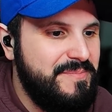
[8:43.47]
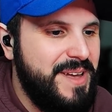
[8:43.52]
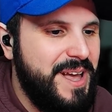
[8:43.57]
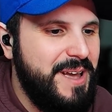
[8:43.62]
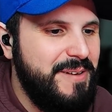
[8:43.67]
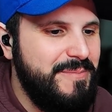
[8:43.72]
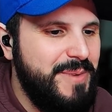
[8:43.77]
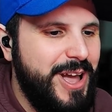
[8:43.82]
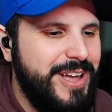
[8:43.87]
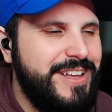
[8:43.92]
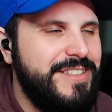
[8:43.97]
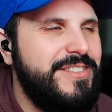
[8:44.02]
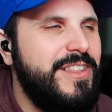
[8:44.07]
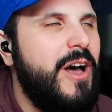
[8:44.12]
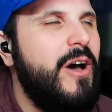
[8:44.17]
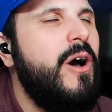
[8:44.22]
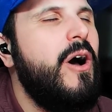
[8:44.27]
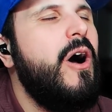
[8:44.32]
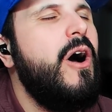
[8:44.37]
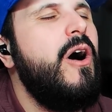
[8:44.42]
Maymay and
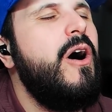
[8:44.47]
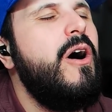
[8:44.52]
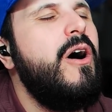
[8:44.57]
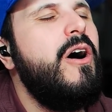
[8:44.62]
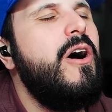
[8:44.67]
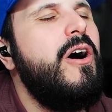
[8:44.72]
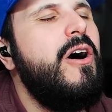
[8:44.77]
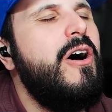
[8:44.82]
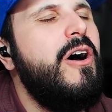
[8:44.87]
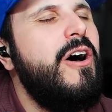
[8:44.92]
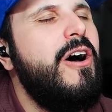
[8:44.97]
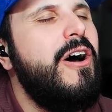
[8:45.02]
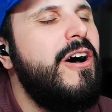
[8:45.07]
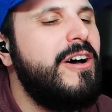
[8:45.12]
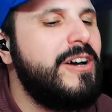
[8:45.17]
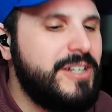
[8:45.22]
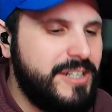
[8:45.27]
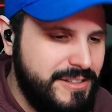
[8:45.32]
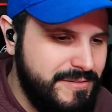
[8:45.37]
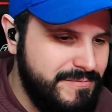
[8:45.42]
the Hog.